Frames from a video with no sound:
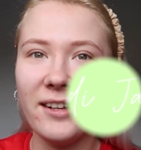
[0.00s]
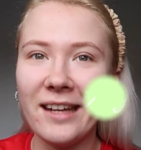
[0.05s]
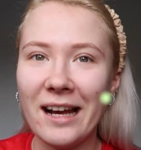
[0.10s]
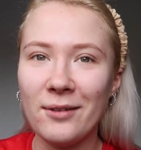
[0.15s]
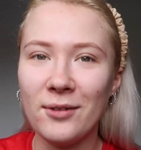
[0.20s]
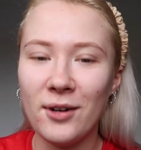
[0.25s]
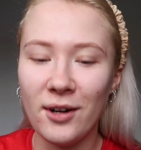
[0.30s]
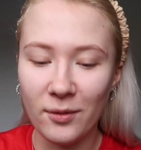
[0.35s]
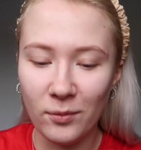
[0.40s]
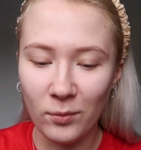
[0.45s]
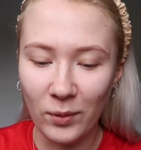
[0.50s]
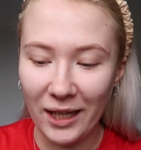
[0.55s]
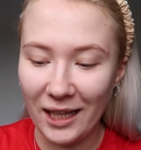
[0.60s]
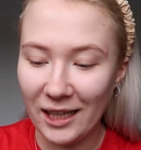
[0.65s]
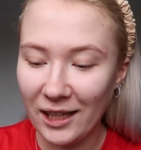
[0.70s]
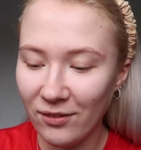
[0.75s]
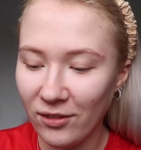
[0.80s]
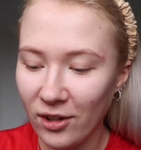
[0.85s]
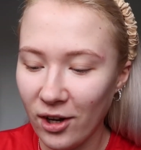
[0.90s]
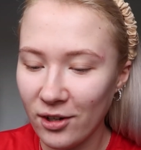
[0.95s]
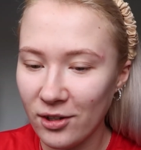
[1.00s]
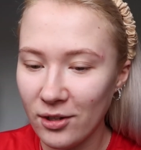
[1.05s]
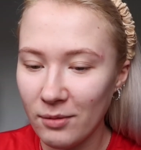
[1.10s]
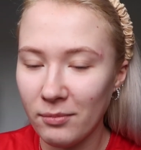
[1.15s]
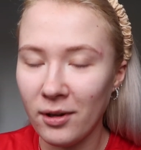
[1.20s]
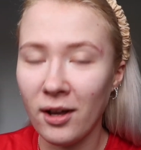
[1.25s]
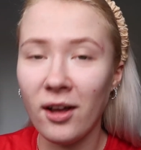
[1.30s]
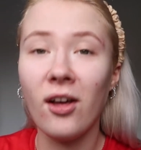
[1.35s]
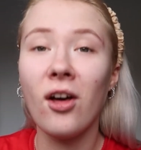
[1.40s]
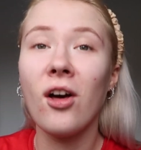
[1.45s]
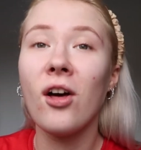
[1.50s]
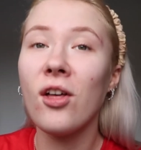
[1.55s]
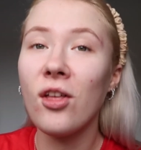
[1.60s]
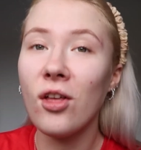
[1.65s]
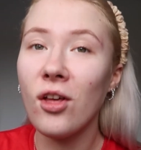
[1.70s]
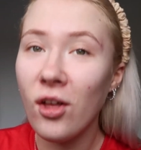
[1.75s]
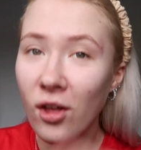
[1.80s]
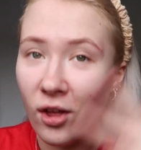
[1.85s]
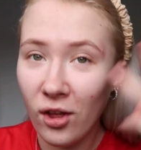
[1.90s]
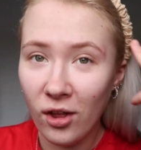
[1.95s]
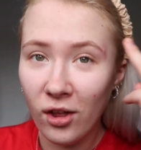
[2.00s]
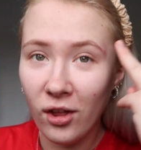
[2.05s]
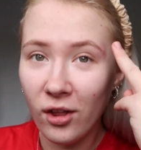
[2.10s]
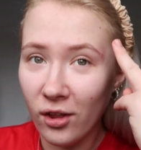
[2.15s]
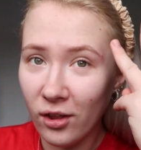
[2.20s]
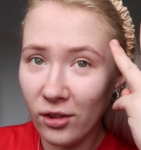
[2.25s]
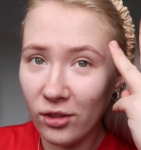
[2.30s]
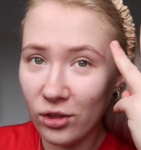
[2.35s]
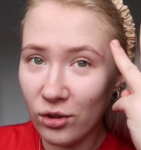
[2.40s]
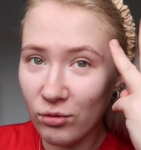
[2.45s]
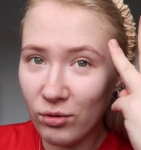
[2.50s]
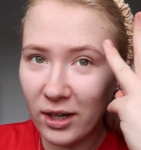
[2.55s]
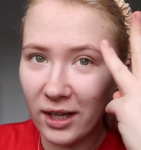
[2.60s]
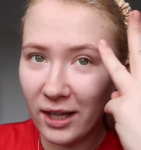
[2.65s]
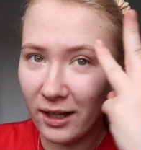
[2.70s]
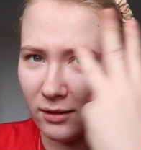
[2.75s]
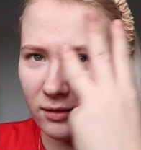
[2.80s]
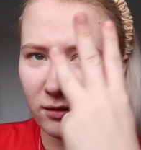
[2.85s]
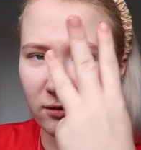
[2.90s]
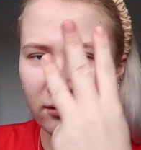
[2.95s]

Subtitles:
now on weekly vlog number three.